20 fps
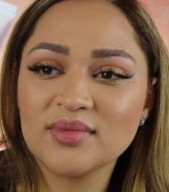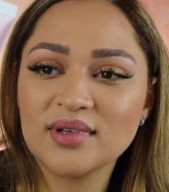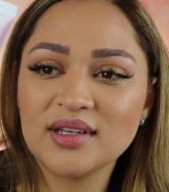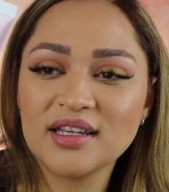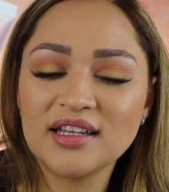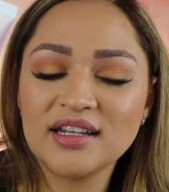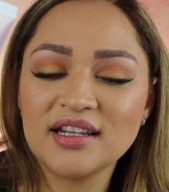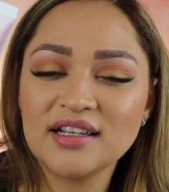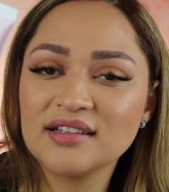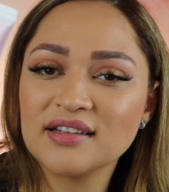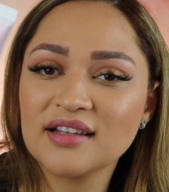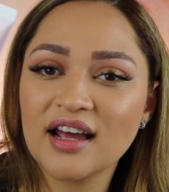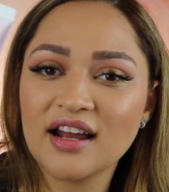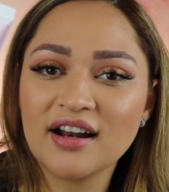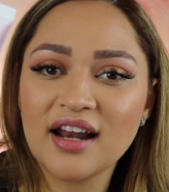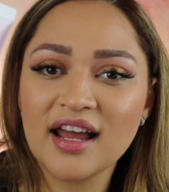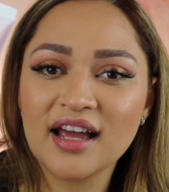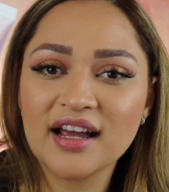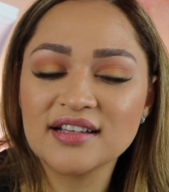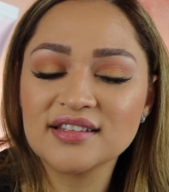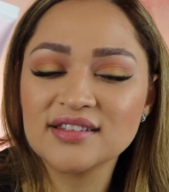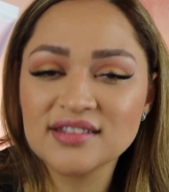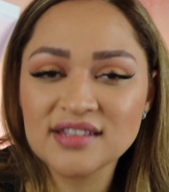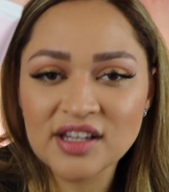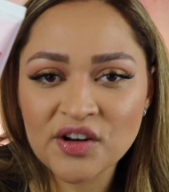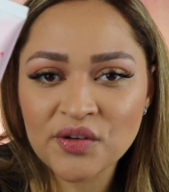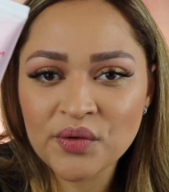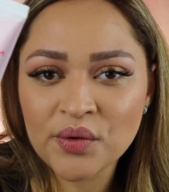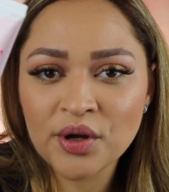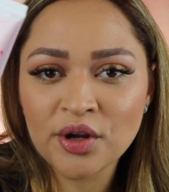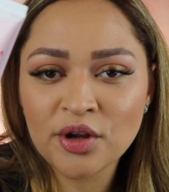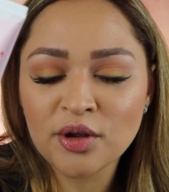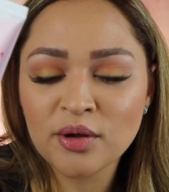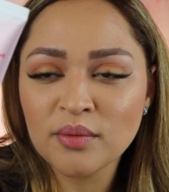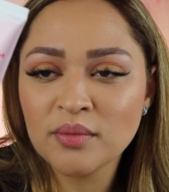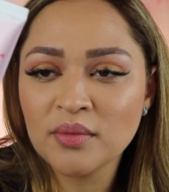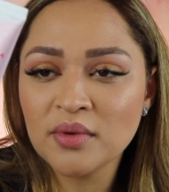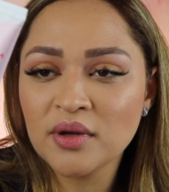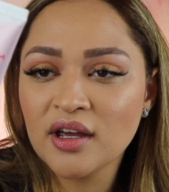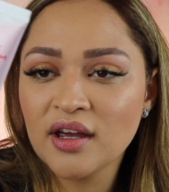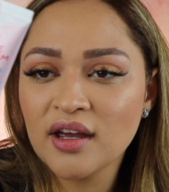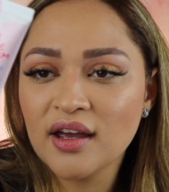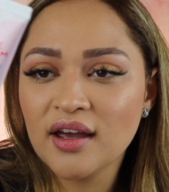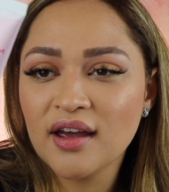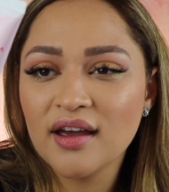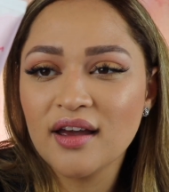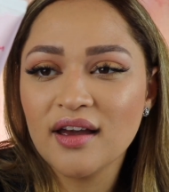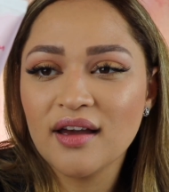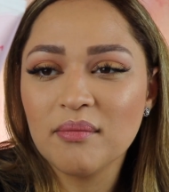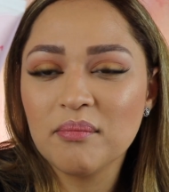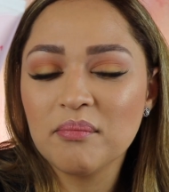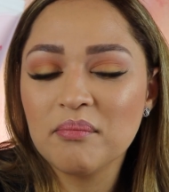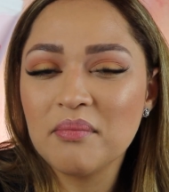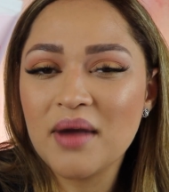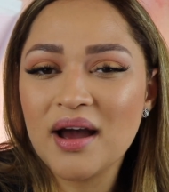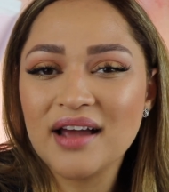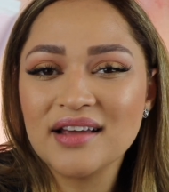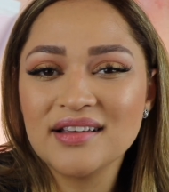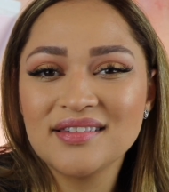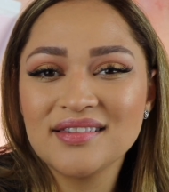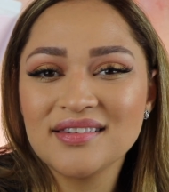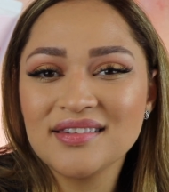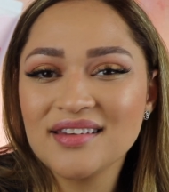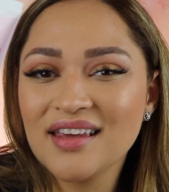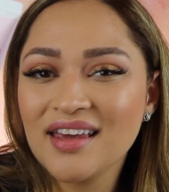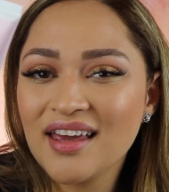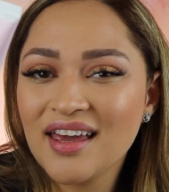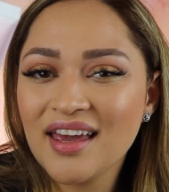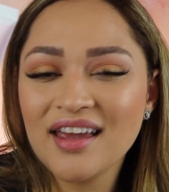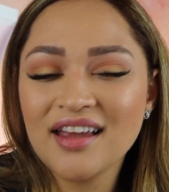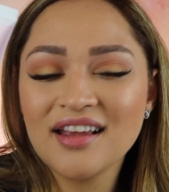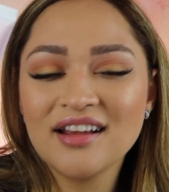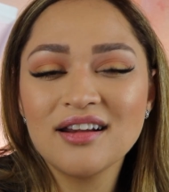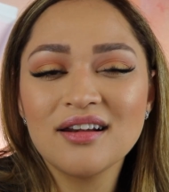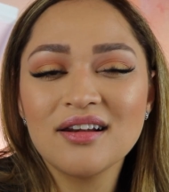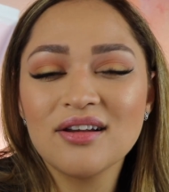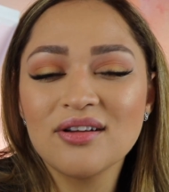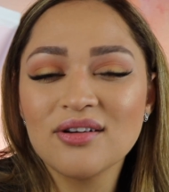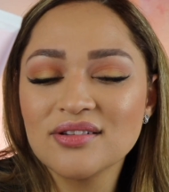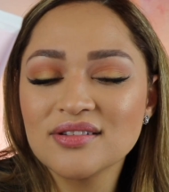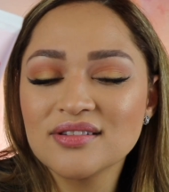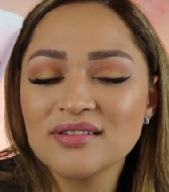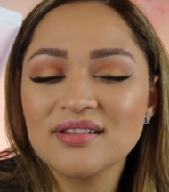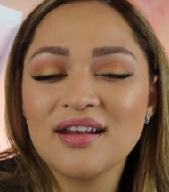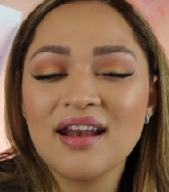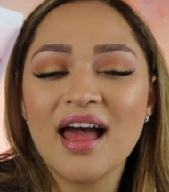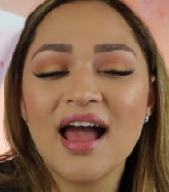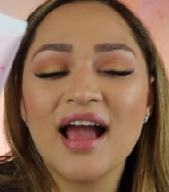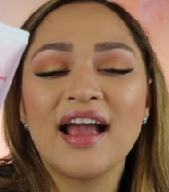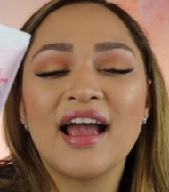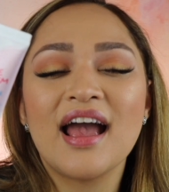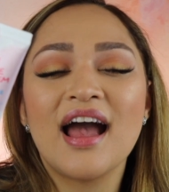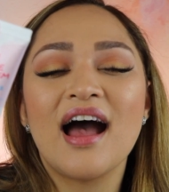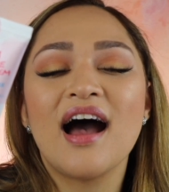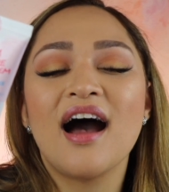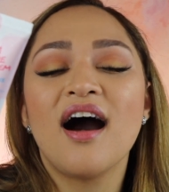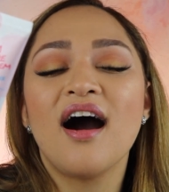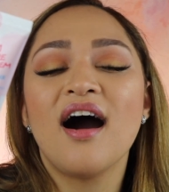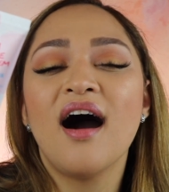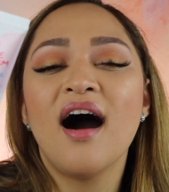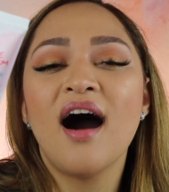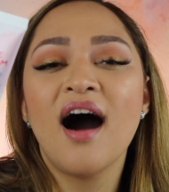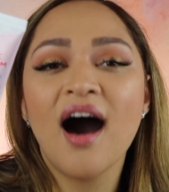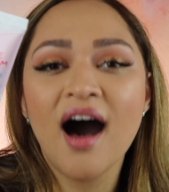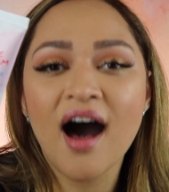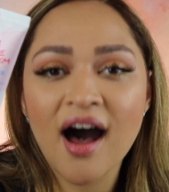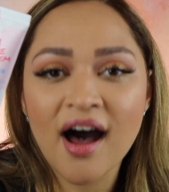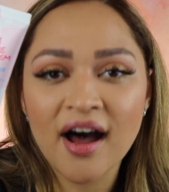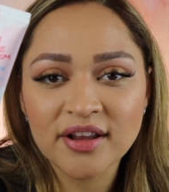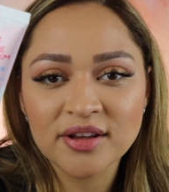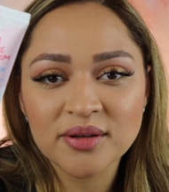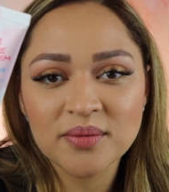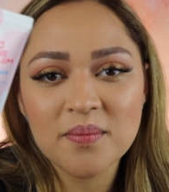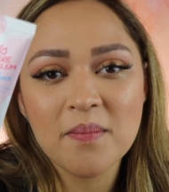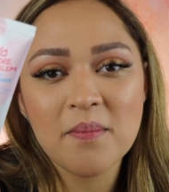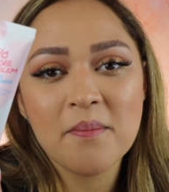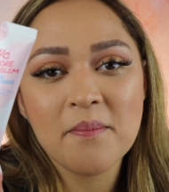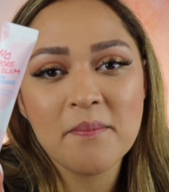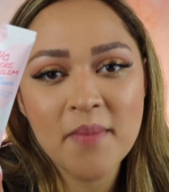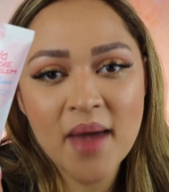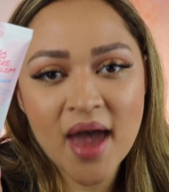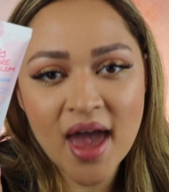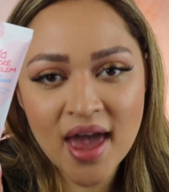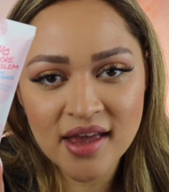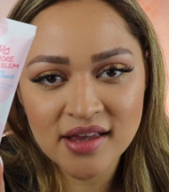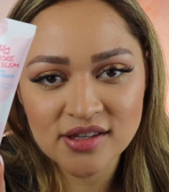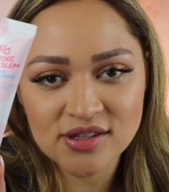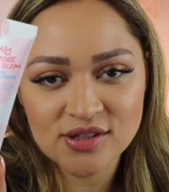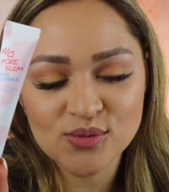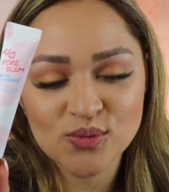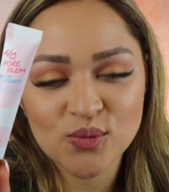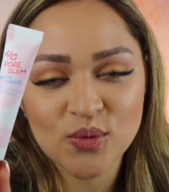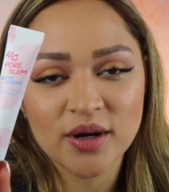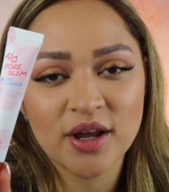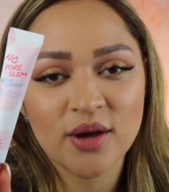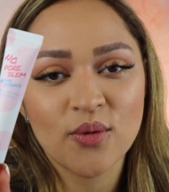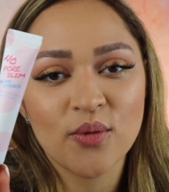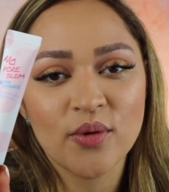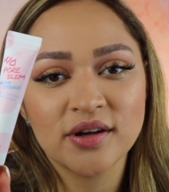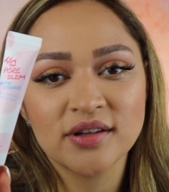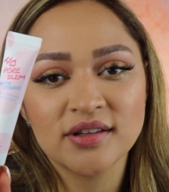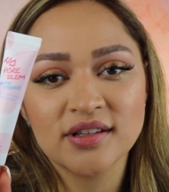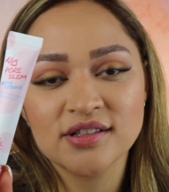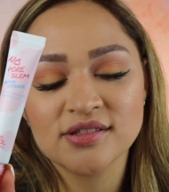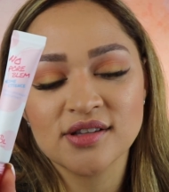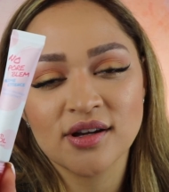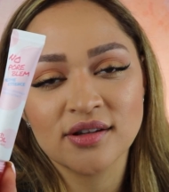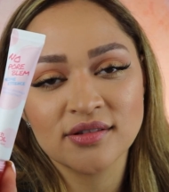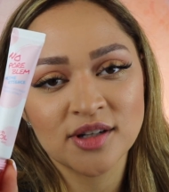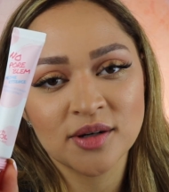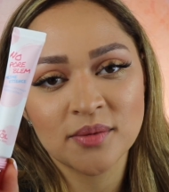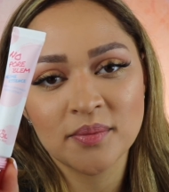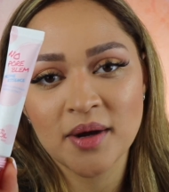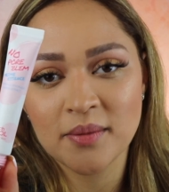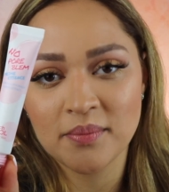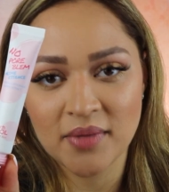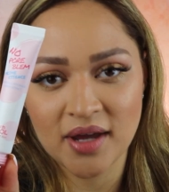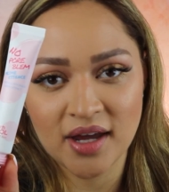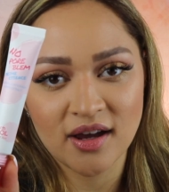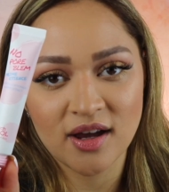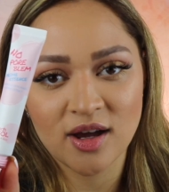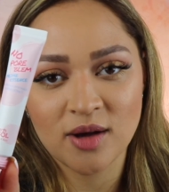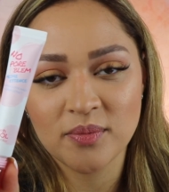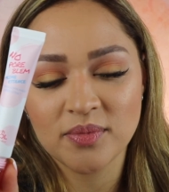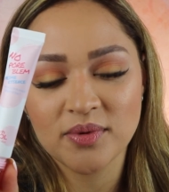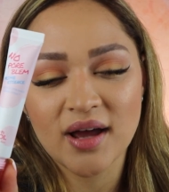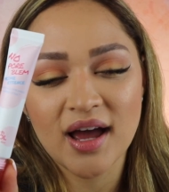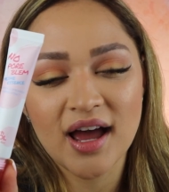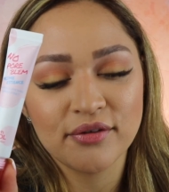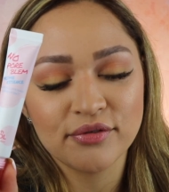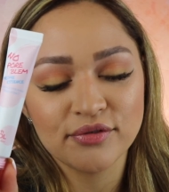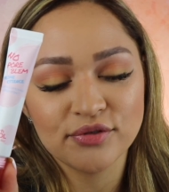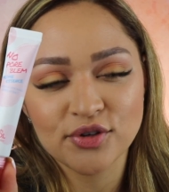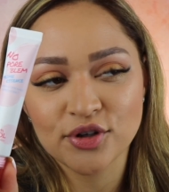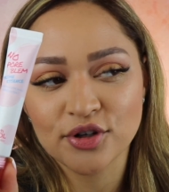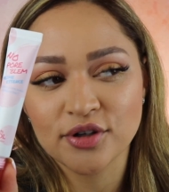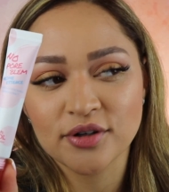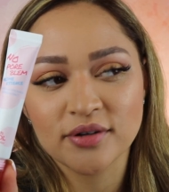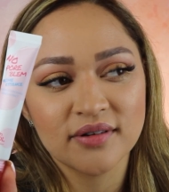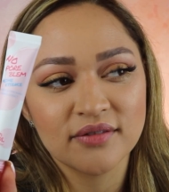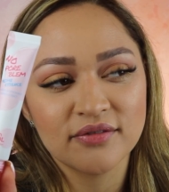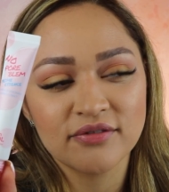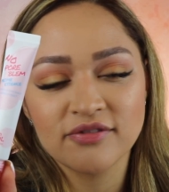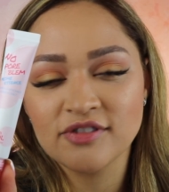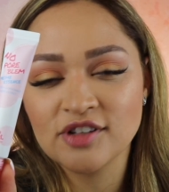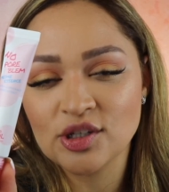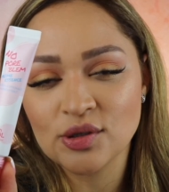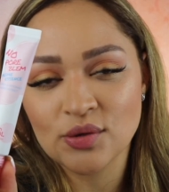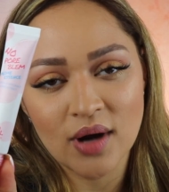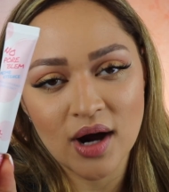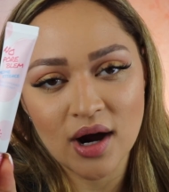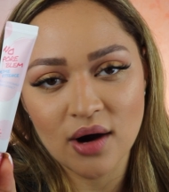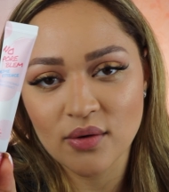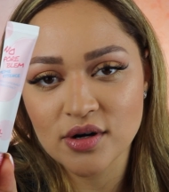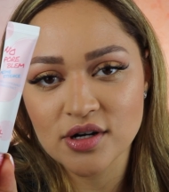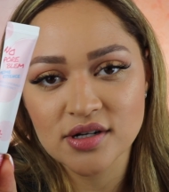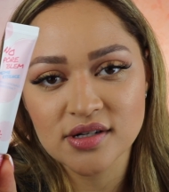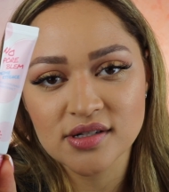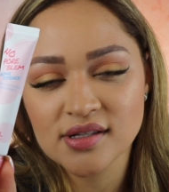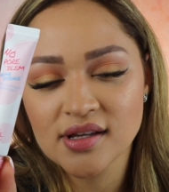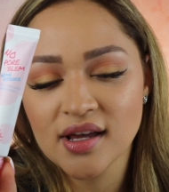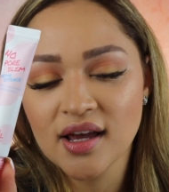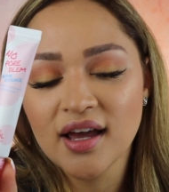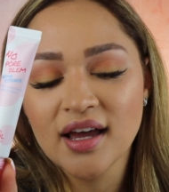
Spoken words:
it is kind of like a serum. My skin looks like a hot mess when I wear this under my makeup after a few hours.